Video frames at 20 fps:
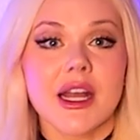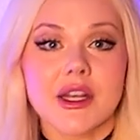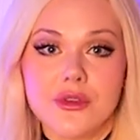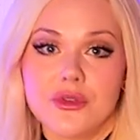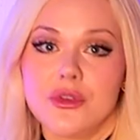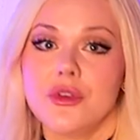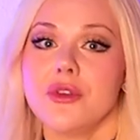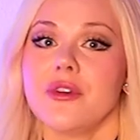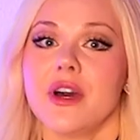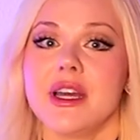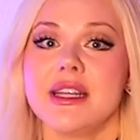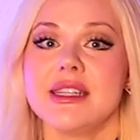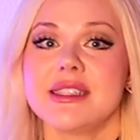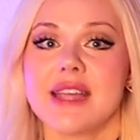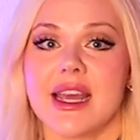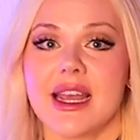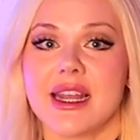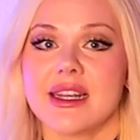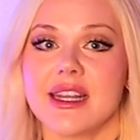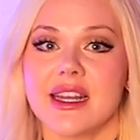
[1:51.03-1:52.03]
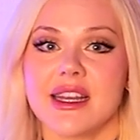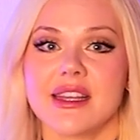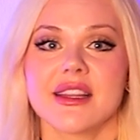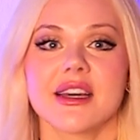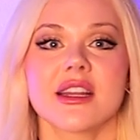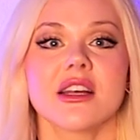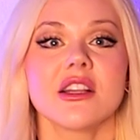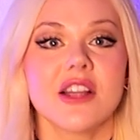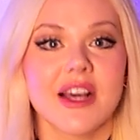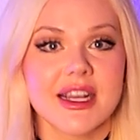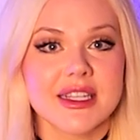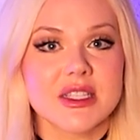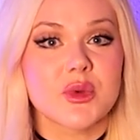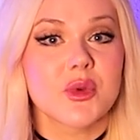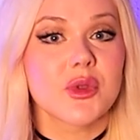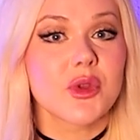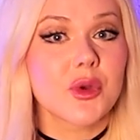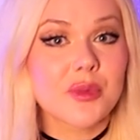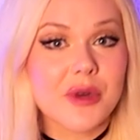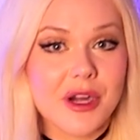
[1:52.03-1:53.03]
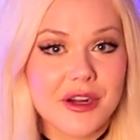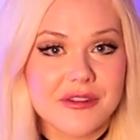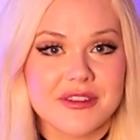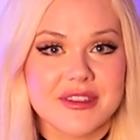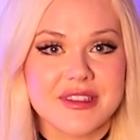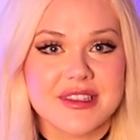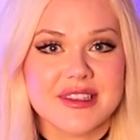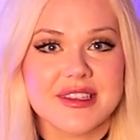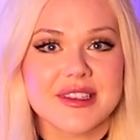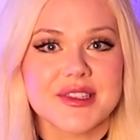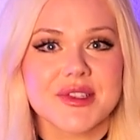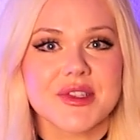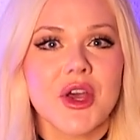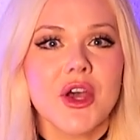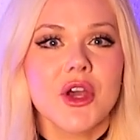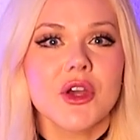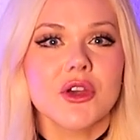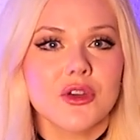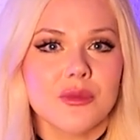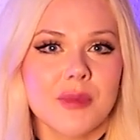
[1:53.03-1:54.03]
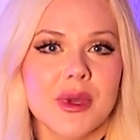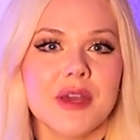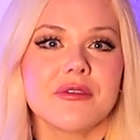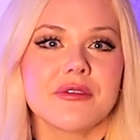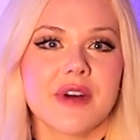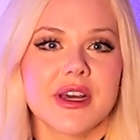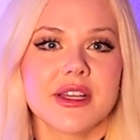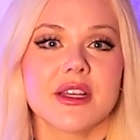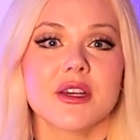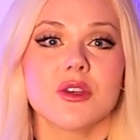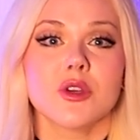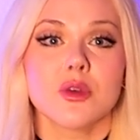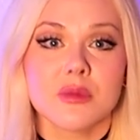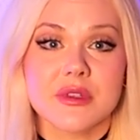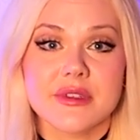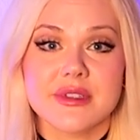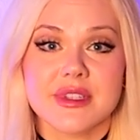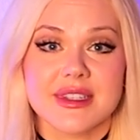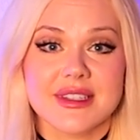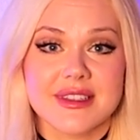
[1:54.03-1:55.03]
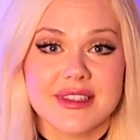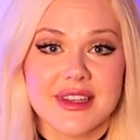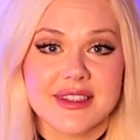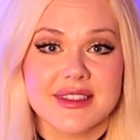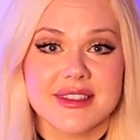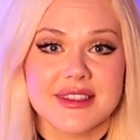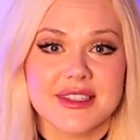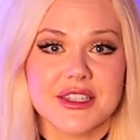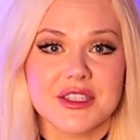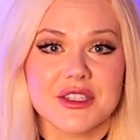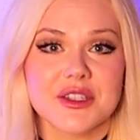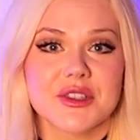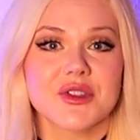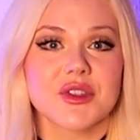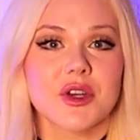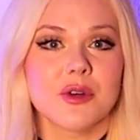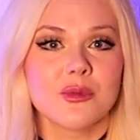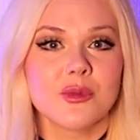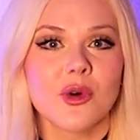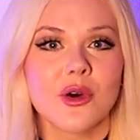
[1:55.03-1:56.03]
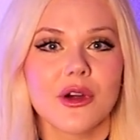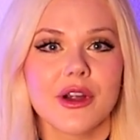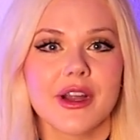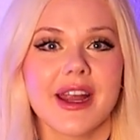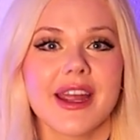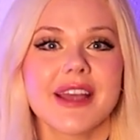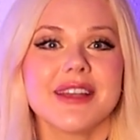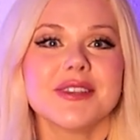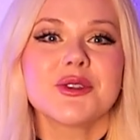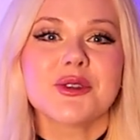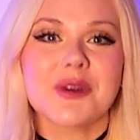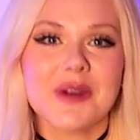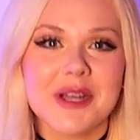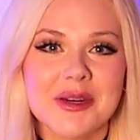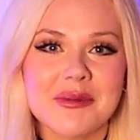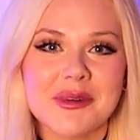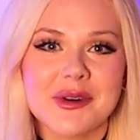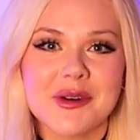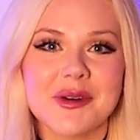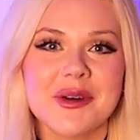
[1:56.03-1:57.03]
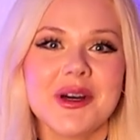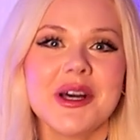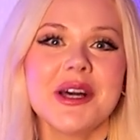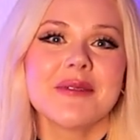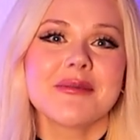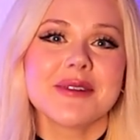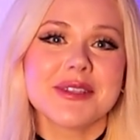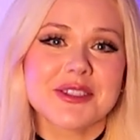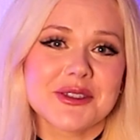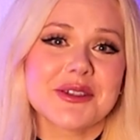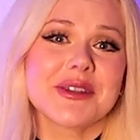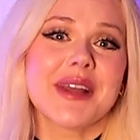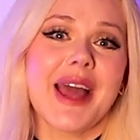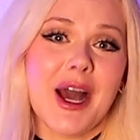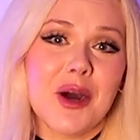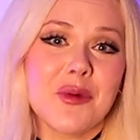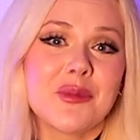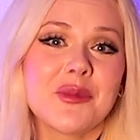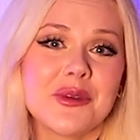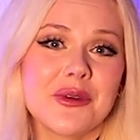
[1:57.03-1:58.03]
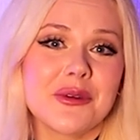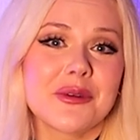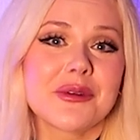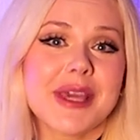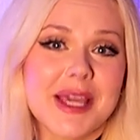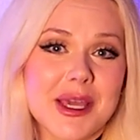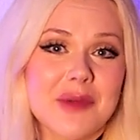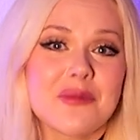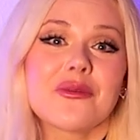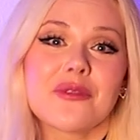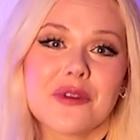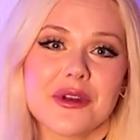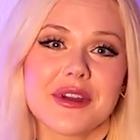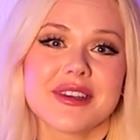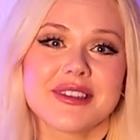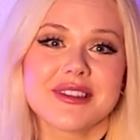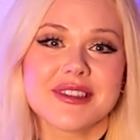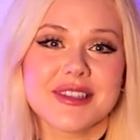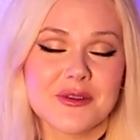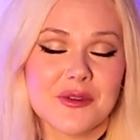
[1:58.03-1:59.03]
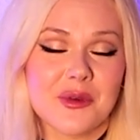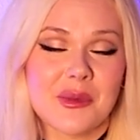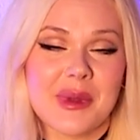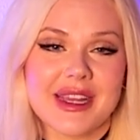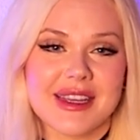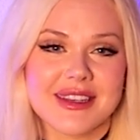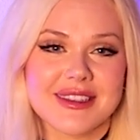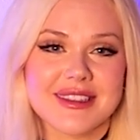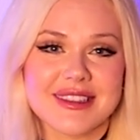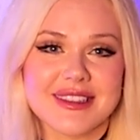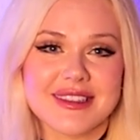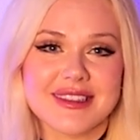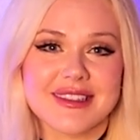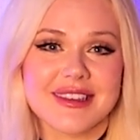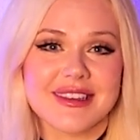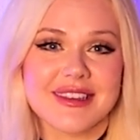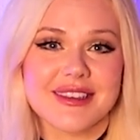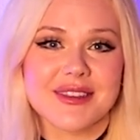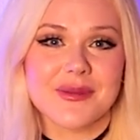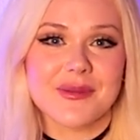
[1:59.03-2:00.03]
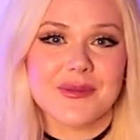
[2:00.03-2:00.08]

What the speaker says: And if you find a technique that aligns with your preferences, you may find that your music study sessions are more enjoyable, which should help you keep focused and remain consistent.